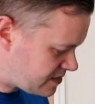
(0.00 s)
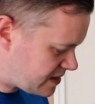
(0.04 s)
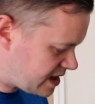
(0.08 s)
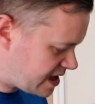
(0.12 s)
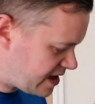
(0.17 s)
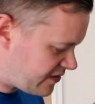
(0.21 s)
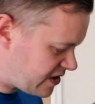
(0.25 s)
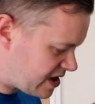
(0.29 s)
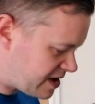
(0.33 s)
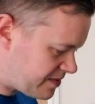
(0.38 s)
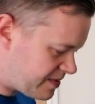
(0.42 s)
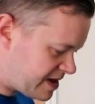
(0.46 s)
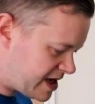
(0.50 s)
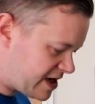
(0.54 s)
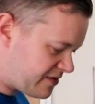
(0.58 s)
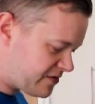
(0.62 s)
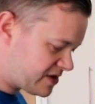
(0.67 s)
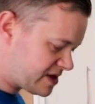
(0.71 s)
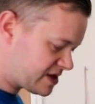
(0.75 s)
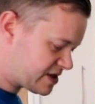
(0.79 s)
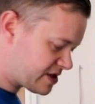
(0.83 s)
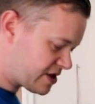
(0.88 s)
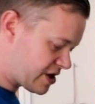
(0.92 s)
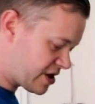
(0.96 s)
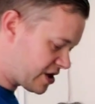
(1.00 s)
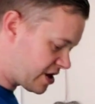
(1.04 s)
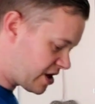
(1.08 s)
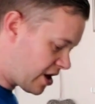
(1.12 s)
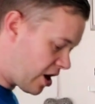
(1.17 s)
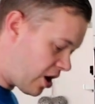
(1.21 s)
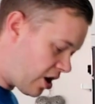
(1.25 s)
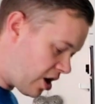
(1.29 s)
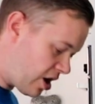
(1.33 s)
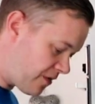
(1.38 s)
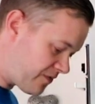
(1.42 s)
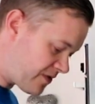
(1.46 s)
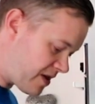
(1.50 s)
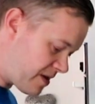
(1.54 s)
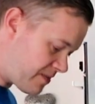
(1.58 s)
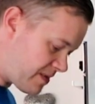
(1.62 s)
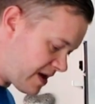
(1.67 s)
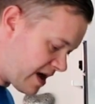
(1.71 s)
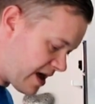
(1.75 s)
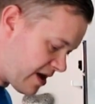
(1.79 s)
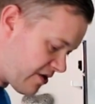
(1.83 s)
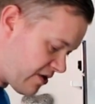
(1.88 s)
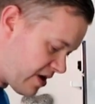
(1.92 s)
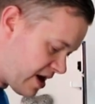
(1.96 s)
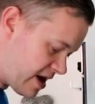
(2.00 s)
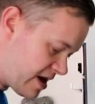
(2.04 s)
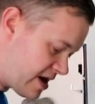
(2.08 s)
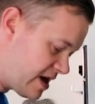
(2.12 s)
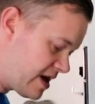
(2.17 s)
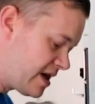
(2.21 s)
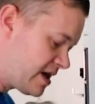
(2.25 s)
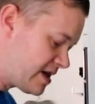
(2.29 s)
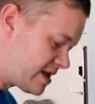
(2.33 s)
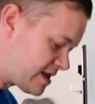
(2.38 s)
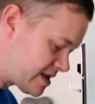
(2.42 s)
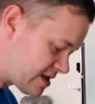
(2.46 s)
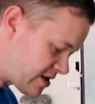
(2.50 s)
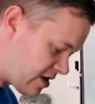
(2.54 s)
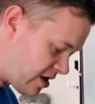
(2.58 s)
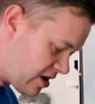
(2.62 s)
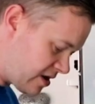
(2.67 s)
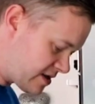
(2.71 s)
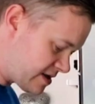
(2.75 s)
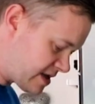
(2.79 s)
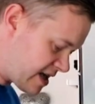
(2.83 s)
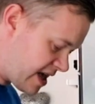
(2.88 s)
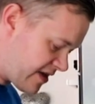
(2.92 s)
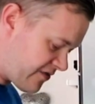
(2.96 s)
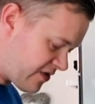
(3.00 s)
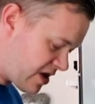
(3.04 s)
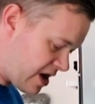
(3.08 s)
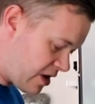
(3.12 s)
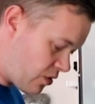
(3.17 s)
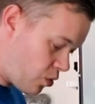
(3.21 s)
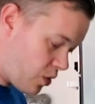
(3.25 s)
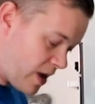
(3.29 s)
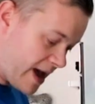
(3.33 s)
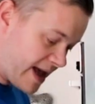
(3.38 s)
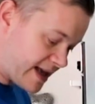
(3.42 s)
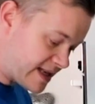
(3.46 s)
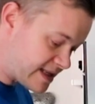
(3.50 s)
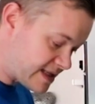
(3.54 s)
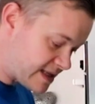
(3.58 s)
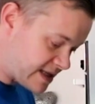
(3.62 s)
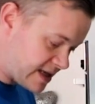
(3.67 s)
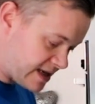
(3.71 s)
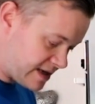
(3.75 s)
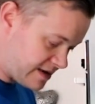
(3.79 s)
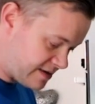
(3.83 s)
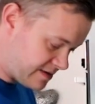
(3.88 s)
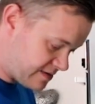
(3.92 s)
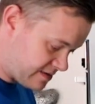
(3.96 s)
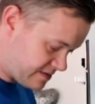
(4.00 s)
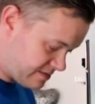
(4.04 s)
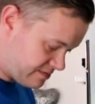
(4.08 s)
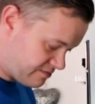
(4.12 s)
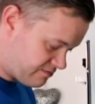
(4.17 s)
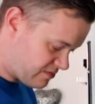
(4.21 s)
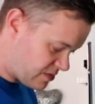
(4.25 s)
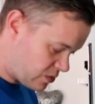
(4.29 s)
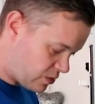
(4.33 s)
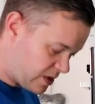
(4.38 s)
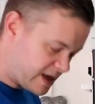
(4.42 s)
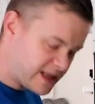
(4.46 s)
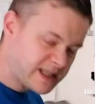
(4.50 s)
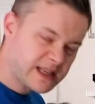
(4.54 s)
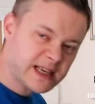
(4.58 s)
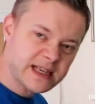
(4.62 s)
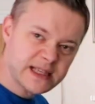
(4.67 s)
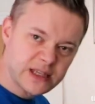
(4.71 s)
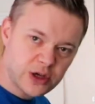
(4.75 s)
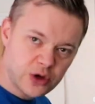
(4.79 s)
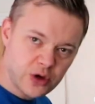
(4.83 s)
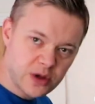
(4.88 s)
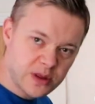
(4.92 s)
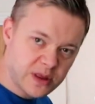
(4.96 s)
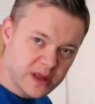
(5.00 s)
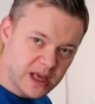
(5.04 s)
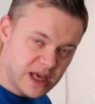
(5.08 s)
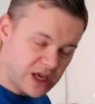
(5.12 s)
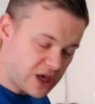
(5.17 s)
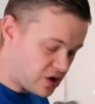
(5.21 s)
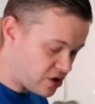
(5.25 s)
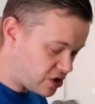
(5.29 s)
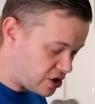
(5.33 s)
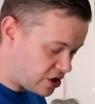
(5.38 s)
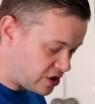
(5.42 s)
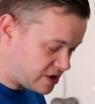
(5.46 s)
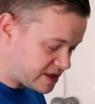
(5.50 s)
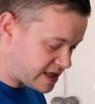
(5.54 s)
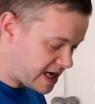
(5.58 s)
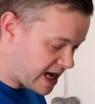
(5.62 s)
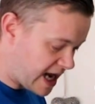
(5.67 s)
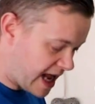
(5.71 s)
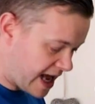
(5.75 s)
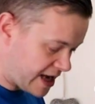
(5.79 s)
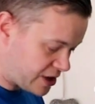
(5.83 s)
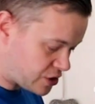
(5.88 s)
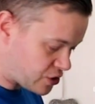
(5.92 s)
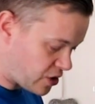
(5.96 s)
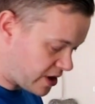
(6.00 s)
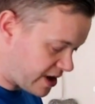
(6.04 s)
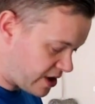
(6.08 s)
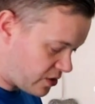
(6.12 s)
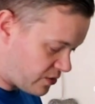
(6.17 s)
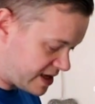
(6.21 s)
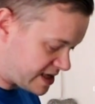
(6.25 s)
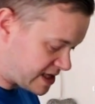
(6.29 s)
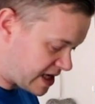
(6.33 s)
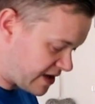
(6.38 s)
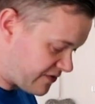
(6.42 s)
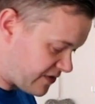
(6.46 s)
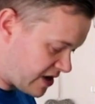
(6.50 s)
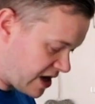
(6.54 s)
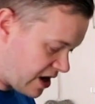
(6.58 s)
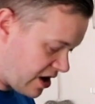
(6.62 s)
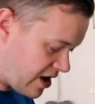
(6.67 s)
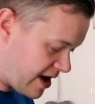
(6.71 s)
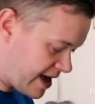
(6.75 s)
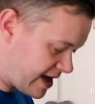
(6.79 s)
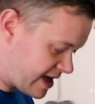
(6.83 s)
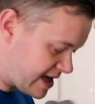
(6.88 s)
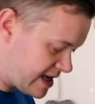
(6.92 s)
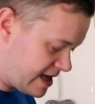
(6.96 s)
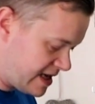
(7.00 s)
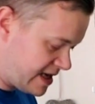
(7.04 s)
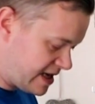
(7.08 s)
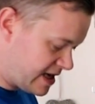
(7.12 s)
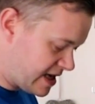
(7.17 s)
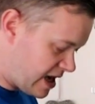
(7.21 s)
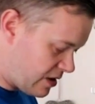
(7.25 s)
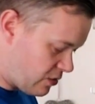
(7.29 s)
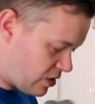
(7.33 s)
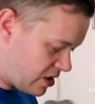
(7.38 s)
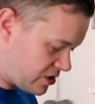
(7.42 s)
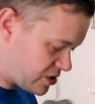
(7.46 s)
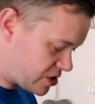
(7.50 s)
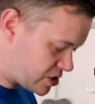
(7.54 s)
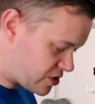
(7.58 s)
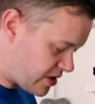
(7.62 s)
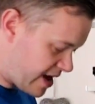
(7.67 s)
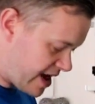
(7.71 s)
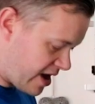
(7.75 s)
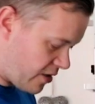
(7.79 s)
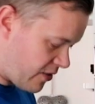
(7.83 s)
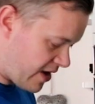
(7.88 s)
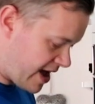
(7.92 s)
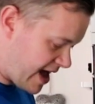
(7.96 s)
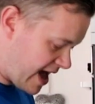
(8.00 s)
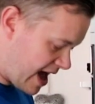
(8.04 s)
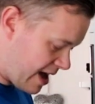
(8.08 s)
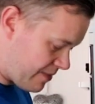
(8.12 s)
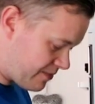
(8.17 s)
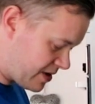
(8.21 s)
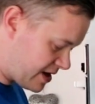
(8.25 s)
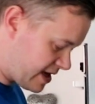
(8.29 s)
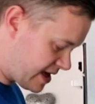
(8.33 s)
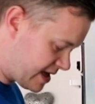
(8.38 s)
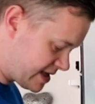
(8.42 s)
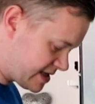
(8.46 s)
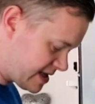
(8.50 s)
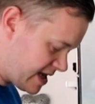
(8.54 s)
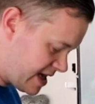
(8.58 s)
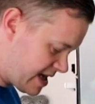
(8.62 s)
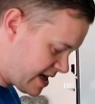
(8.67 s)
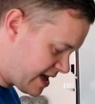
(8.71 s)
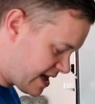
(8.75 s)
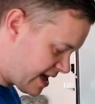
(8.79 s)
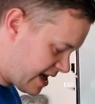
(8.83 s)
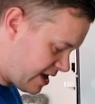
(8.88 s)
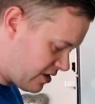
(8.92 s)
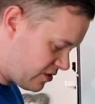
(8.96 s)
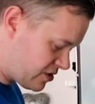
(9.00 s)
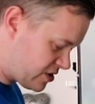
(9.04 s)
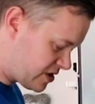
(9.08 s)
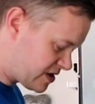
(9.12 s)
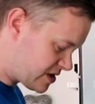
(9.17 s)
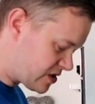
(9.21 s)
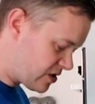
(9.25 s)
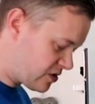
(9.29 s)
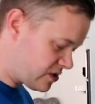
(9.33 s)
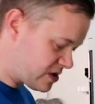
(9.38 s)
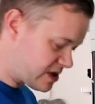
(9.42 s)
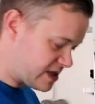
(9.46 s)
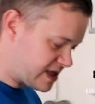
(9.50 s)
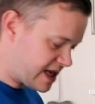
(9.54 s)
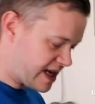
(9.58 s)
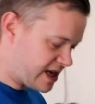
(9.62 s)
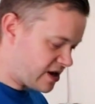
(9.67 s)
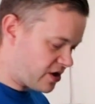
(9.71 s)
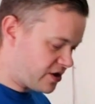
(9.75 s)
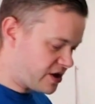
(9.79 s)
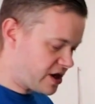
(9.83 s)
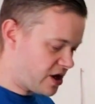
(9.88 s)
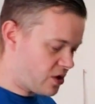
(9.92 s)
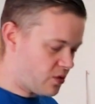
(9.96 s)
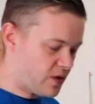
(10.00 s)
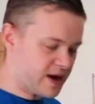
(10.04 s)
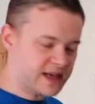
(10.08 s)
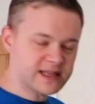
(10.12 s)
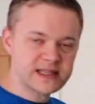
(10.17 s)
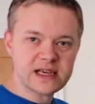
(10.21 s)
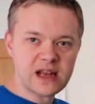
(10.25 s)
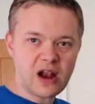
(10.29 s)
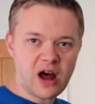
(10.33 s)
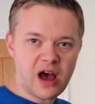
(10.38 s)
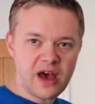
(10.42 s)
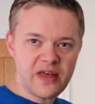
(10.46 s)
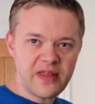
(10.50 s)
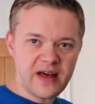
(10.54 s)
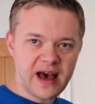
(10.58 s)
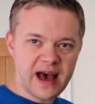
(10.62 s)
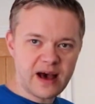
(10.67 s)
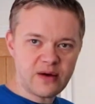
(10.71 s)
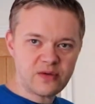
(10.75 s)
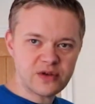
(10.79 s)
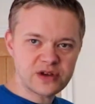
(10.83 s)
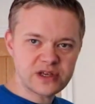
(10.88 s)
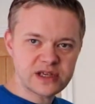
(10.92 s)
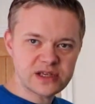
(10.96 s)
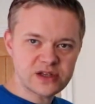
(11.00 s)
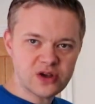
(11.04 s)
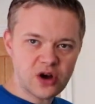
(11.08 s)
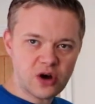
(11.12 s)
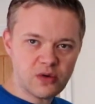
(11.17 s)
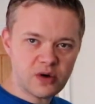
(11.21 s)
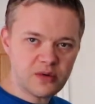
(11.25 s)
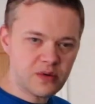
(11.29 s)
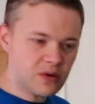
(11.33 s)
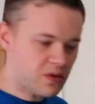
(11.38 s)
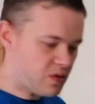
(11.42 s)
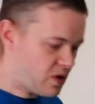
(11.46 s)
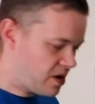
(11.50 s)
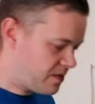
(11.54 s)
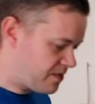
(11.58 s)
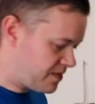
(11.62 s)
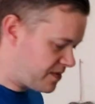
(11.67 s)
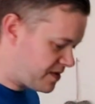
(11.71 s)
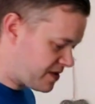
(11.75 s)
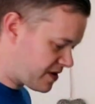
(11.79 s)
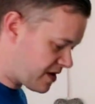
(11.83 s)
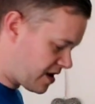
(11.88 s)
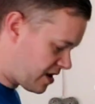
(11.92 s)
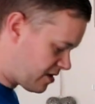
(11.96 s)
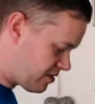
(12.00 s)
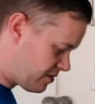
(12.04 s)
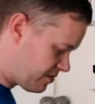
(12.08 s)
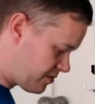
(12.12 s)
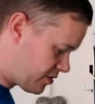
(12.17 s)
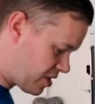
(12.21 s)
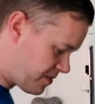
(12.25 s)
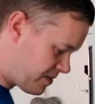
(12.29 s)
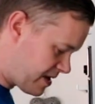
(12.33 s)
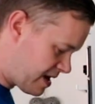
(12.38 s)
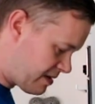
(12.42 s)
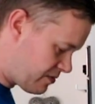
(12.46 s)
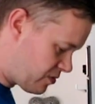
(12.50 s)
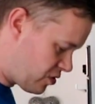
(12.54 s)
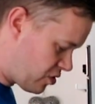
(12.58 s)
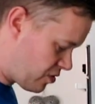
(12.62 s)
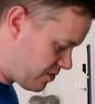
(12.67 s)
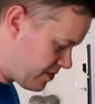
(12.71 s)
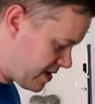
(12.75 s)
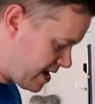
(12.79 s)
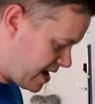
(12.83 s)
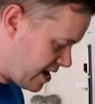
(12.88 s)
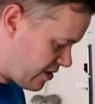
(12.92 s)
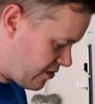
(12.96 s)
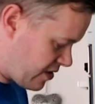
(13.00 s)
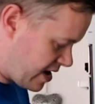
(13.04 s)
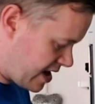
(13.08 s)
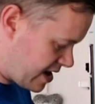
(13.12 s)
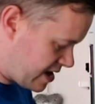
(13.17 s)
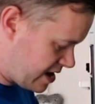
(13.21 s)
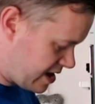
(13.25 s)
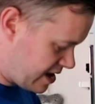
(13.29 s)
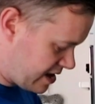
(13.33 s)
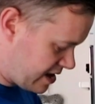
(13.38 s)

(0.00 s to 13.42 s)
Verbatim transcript: give it a bit of a stir, half your beer in, start to give it a whisk. Whisk is a good thing. You could use an electronic whisk if you like. And what will straight away happen is it will just all stick on your whisk like that, which is not what we want. So put a bit more beer in